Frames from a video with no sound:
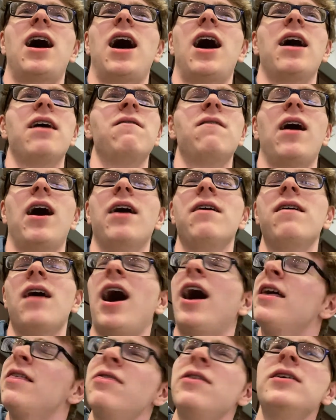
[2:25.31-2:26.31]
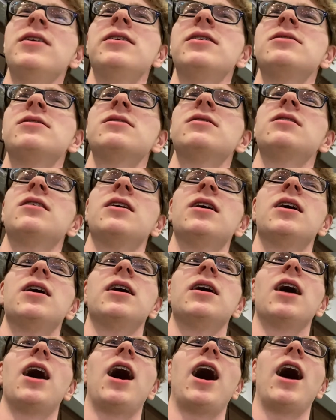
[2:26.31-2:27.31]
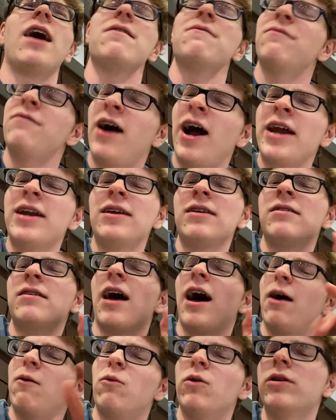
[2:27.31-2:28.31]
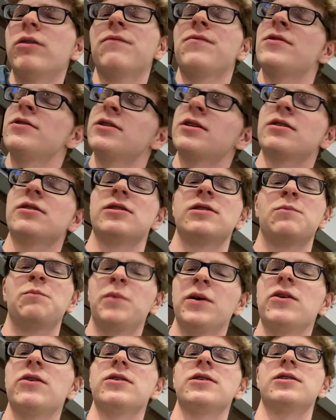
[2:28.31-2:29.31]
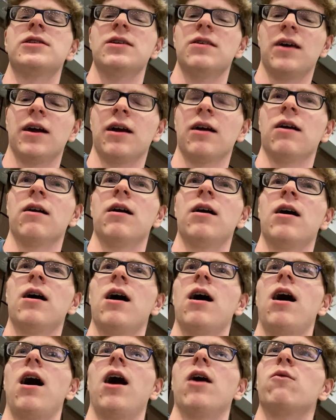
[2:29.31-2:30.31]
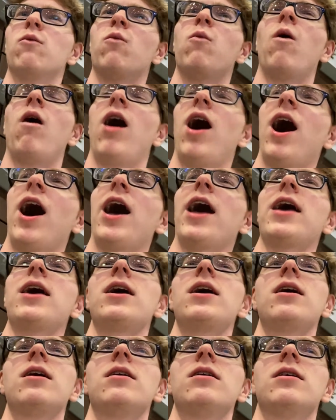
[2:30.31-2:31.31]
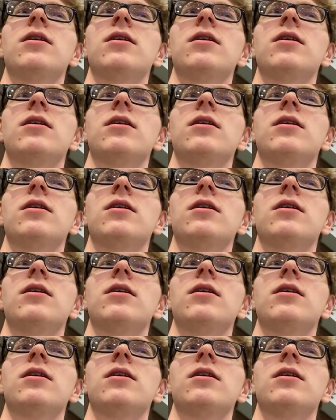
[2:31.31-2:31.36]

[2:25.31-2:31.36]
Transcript: I, I i think it's i find it i wonder if there's a conspiracy there on why